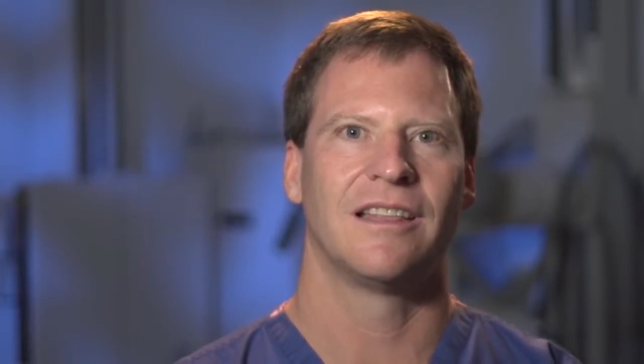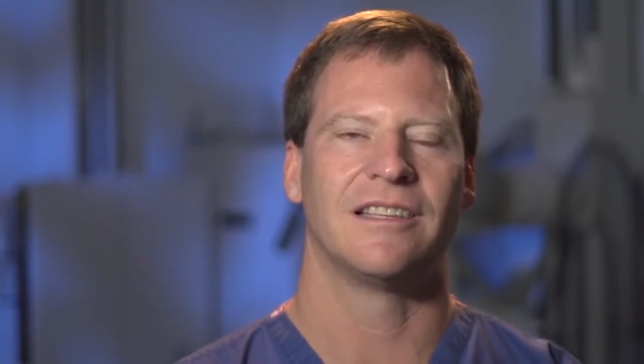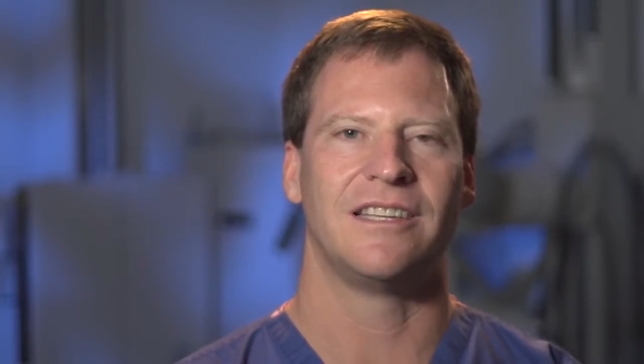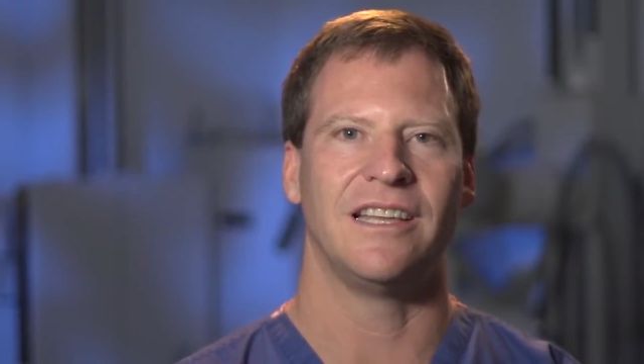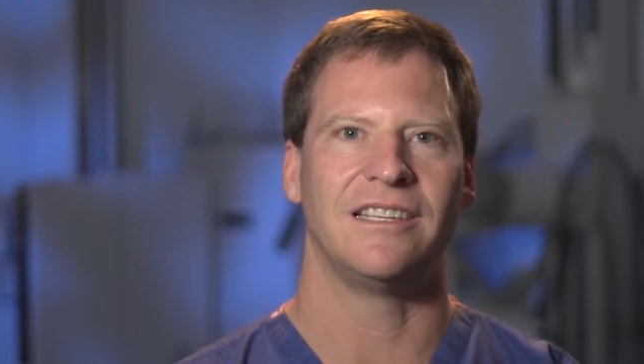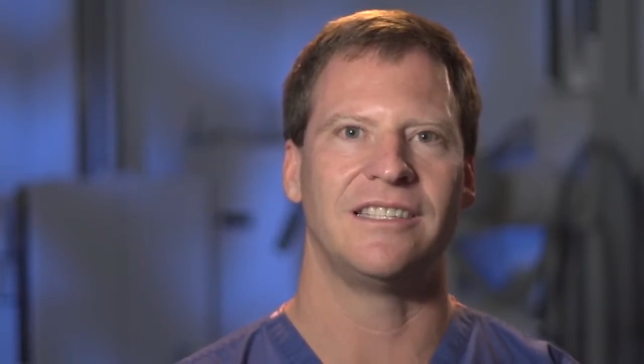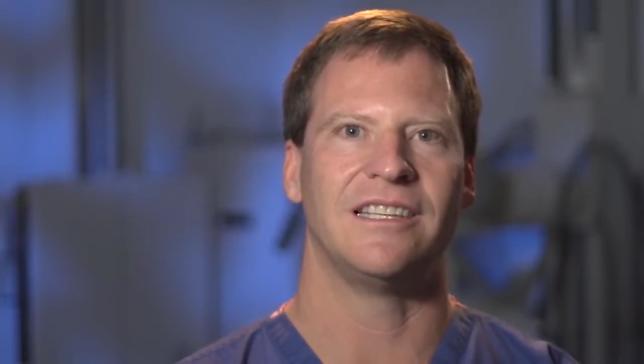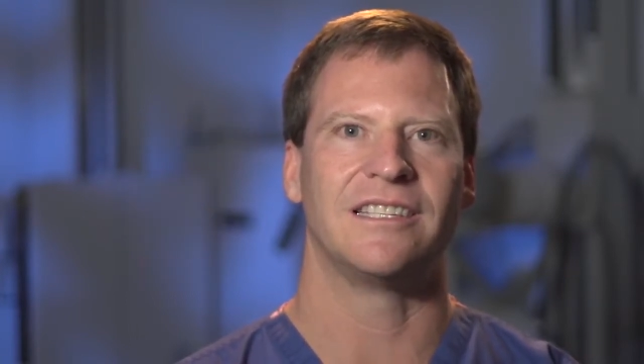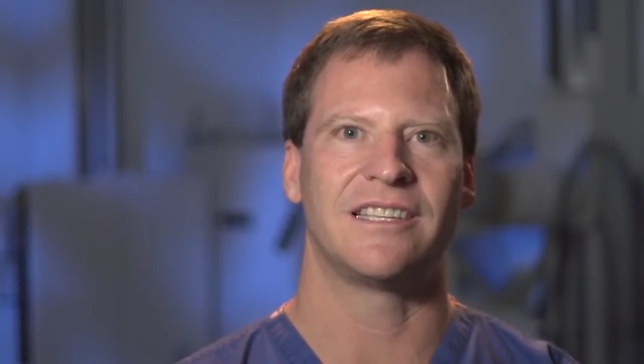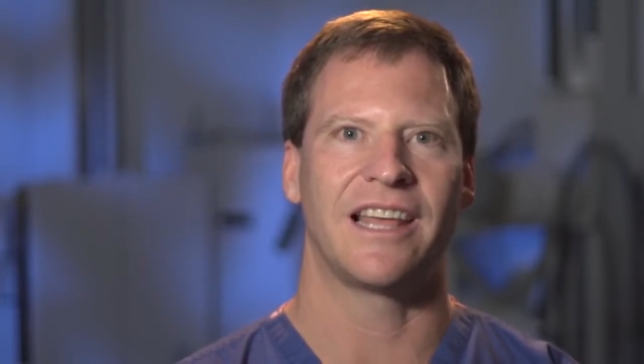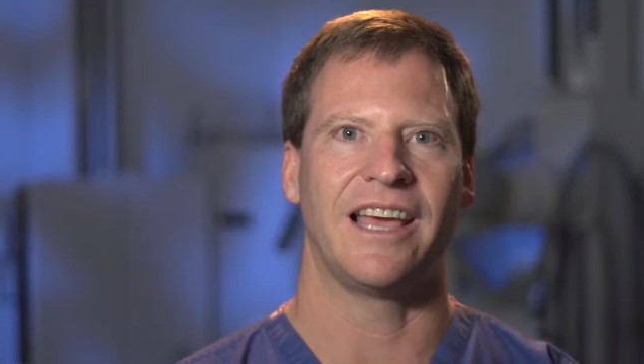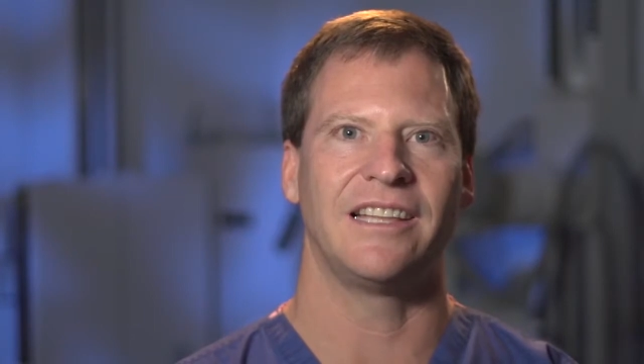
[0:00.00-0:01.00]
The CDC
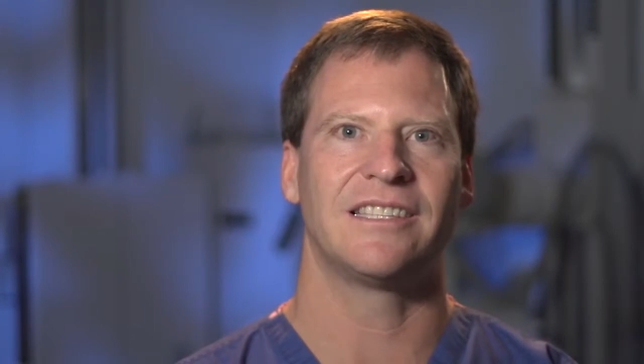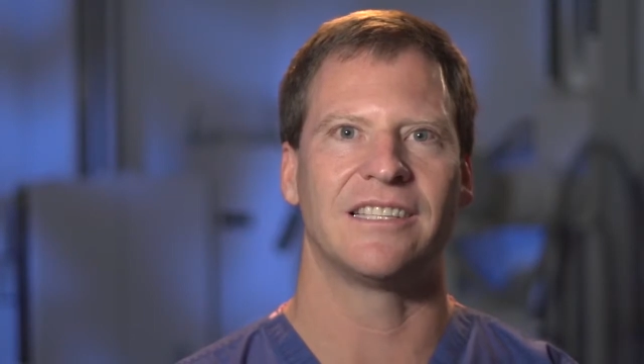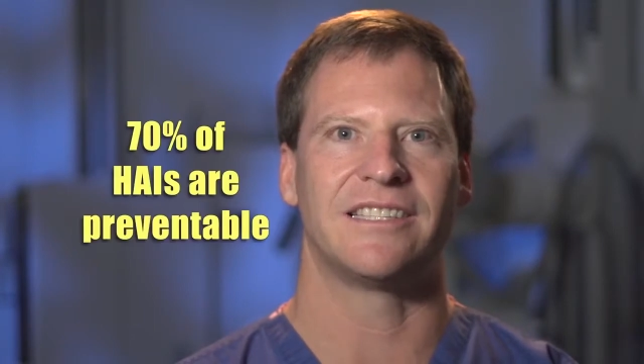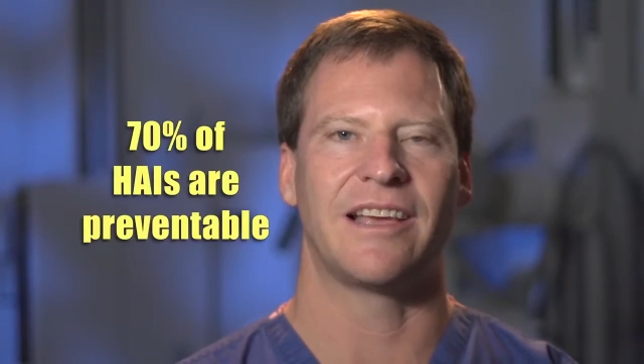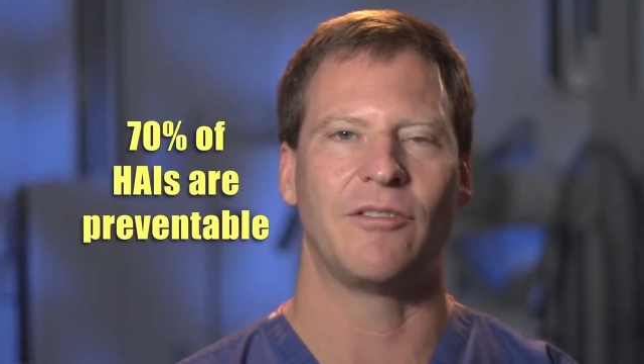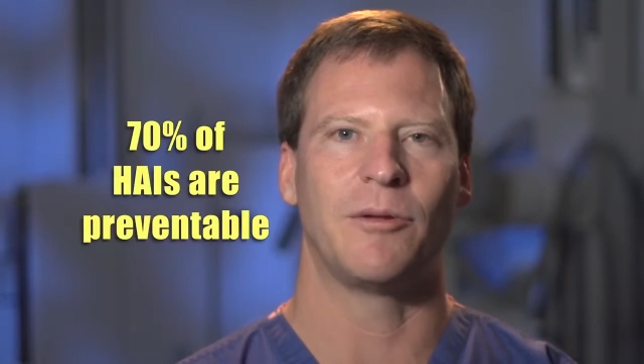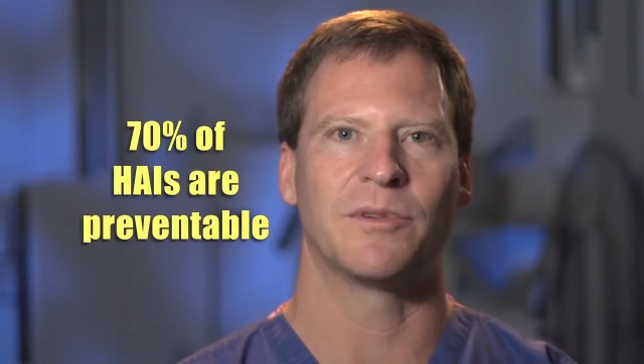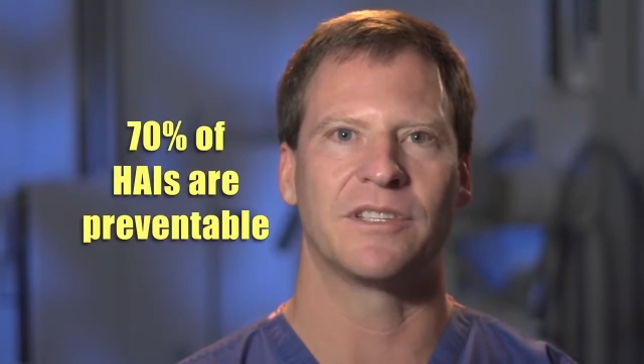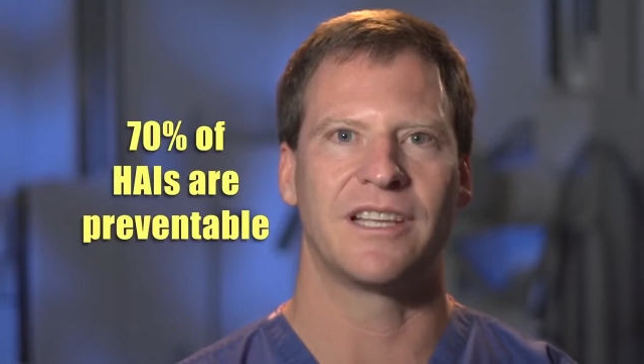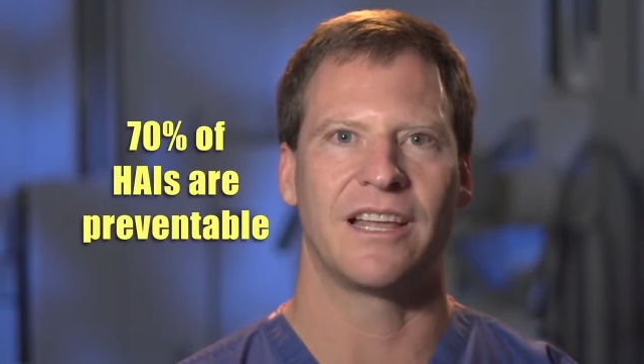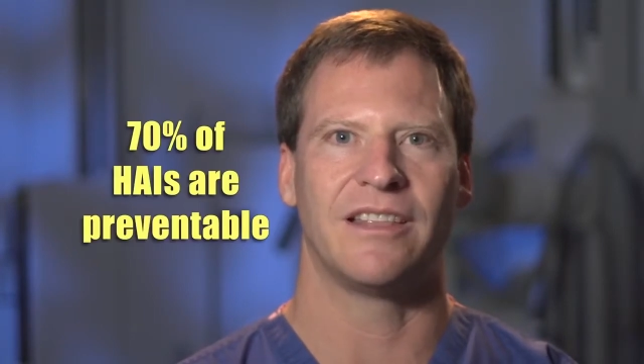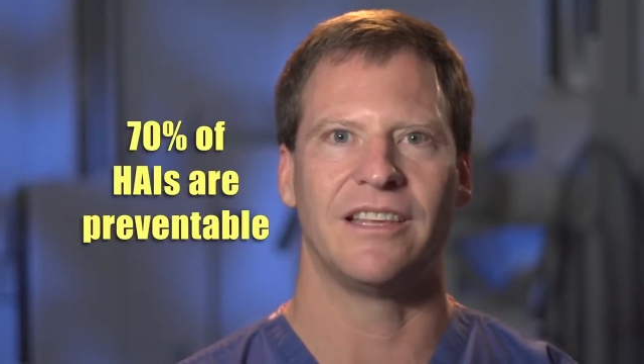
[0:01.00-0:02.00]
states that
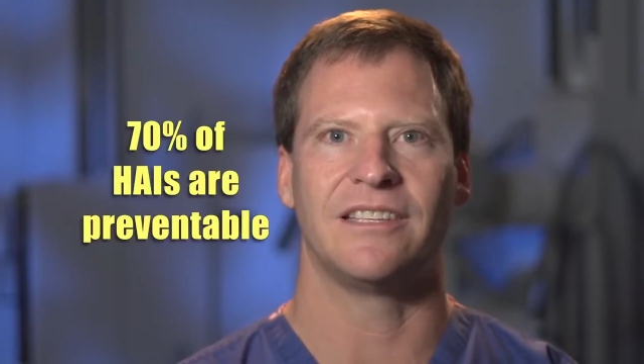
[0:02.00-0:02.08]
70% of